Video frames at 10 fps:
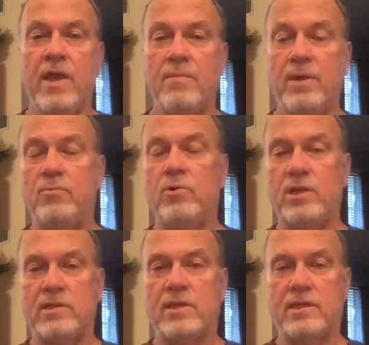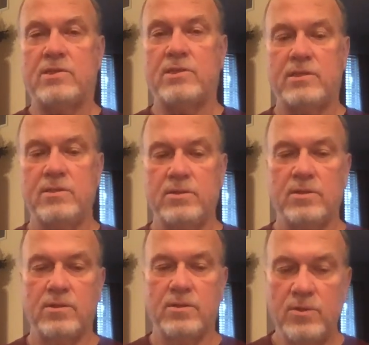But well, let, us
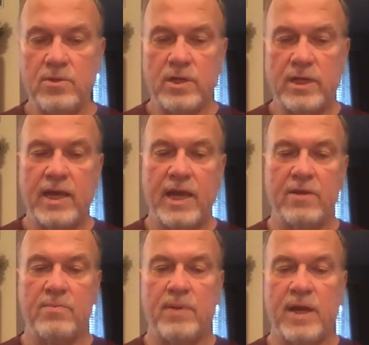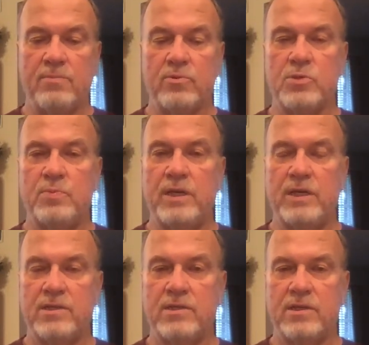look at how the Bible
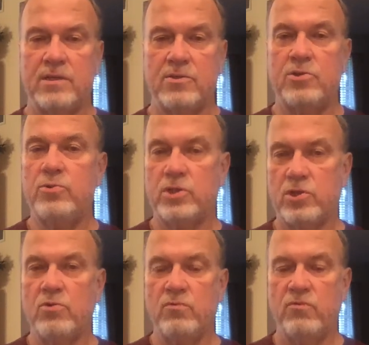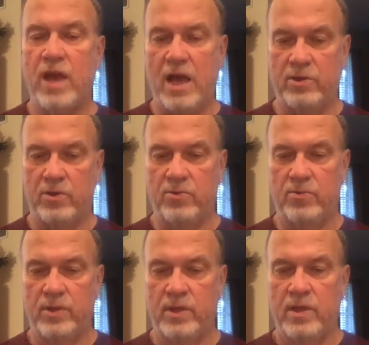speaks to its own value.
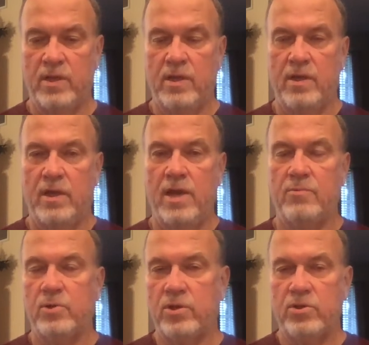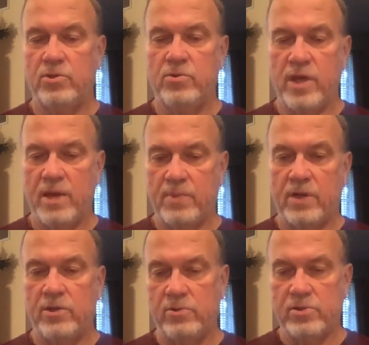And we're going to do that by
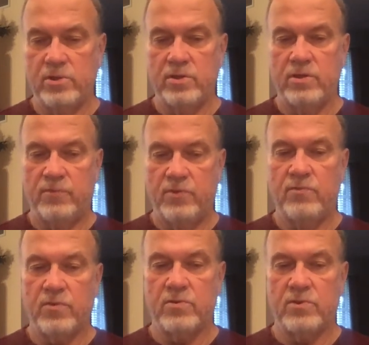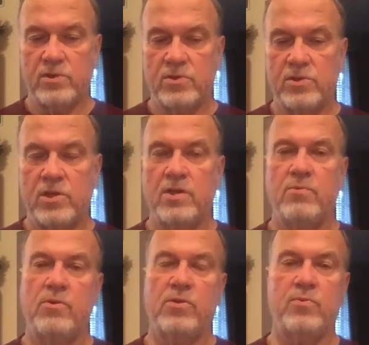using a few verses
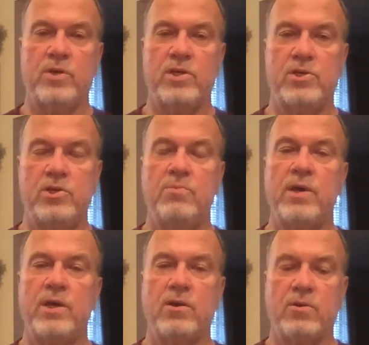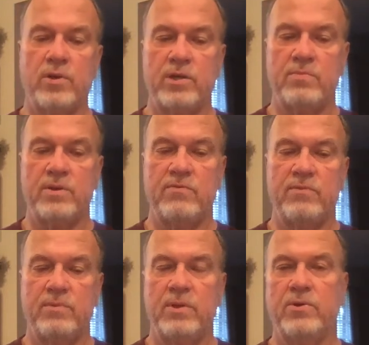with which you may already be
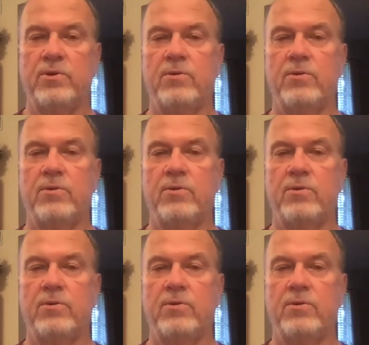familiar.